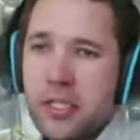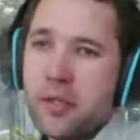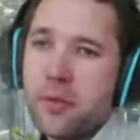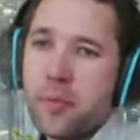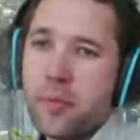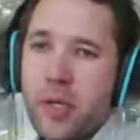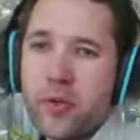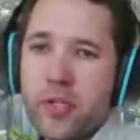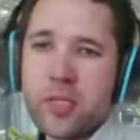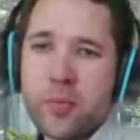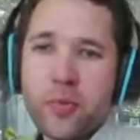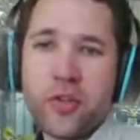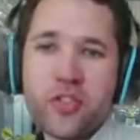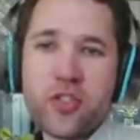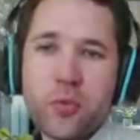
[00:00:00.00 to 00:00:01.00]
Be
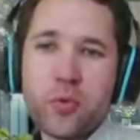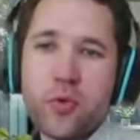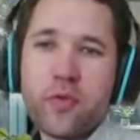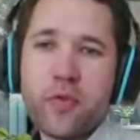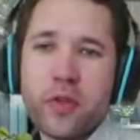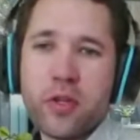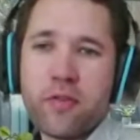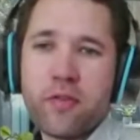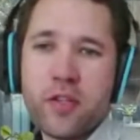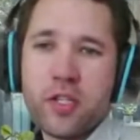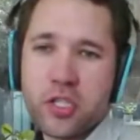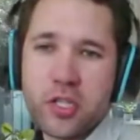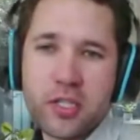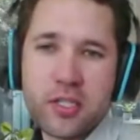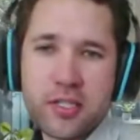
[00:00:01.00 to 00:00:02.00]
responsible for the
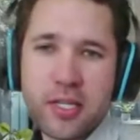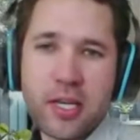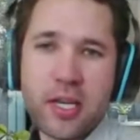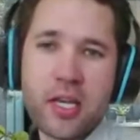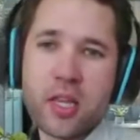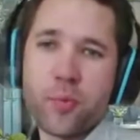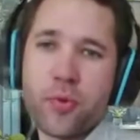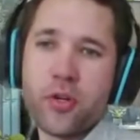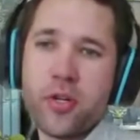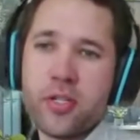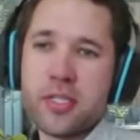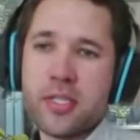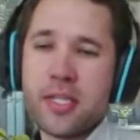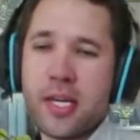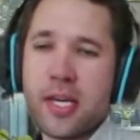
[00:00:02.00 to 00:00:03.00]
fish in the sea and the
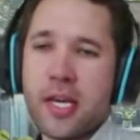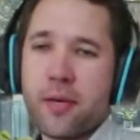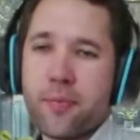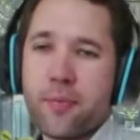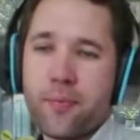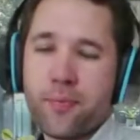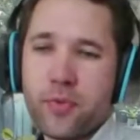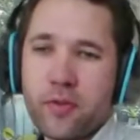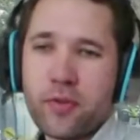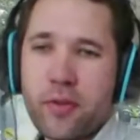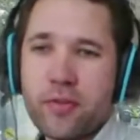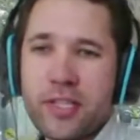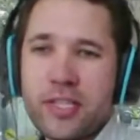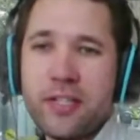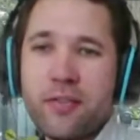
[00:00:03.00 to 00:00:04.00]
birds in the air, for
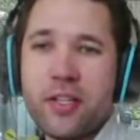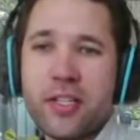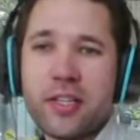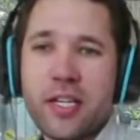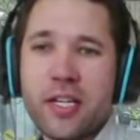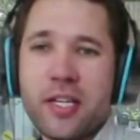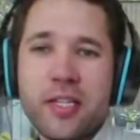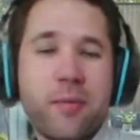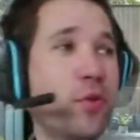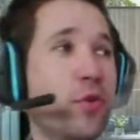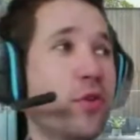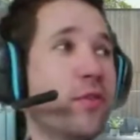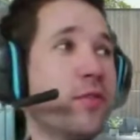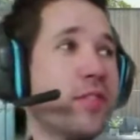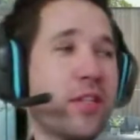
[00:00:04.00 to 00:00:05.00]
every living thing that
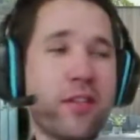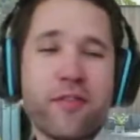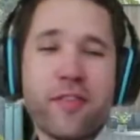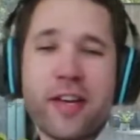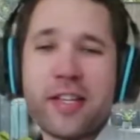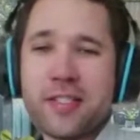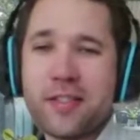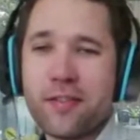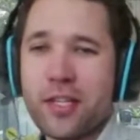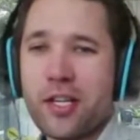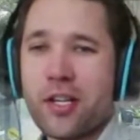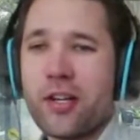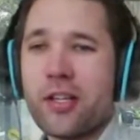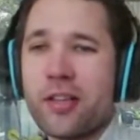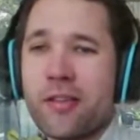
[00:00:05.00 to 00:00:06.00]
moves on the face of
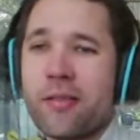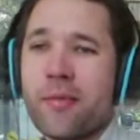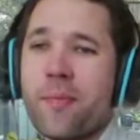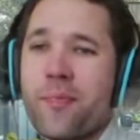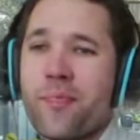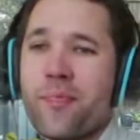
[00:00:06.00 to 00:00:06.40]
the earth.